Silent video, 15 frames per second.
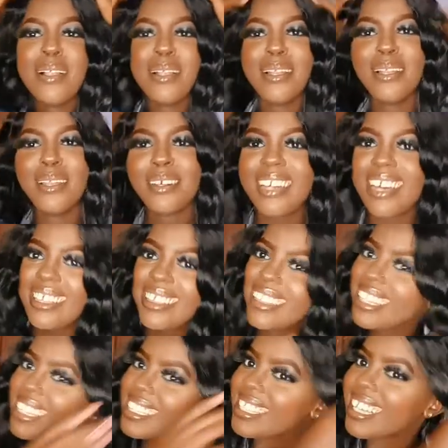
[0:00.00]
look at
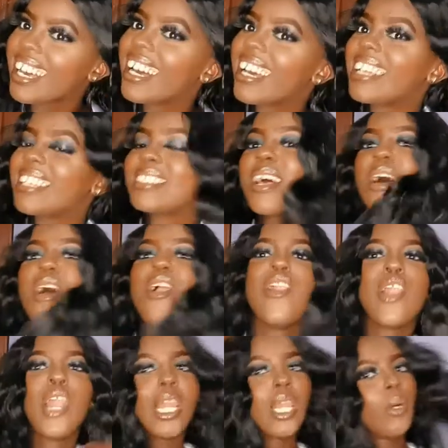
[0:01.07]
these guys.
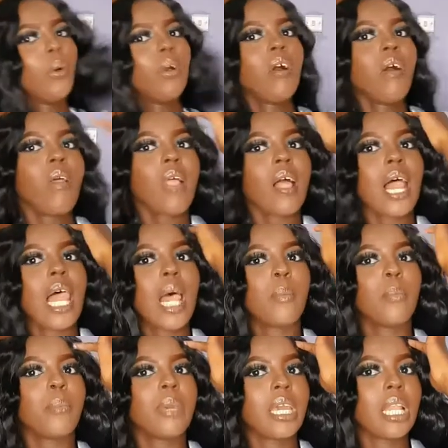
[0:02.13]
Look at
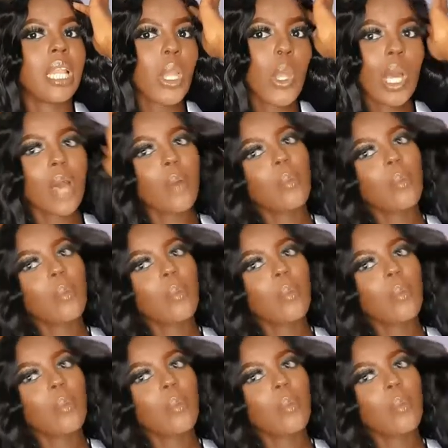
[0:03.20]
me. Look at